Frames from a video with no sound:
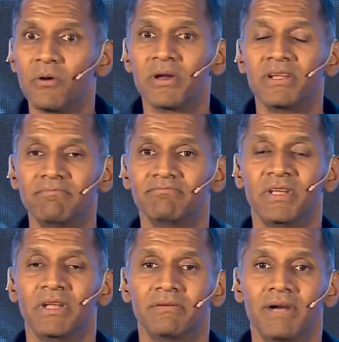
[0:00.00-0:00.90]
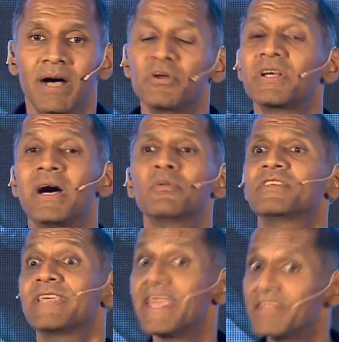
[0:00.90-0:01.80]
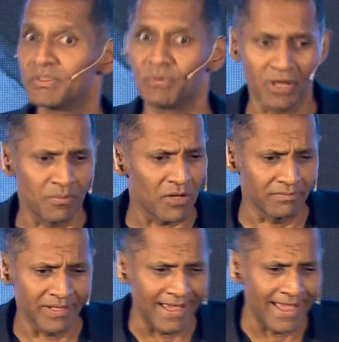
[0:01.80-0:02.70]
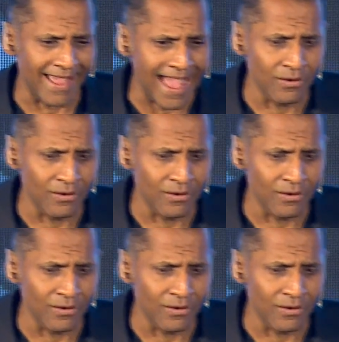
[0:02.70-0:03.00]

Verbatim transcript: no one, you know, I'm not saying this, I'm not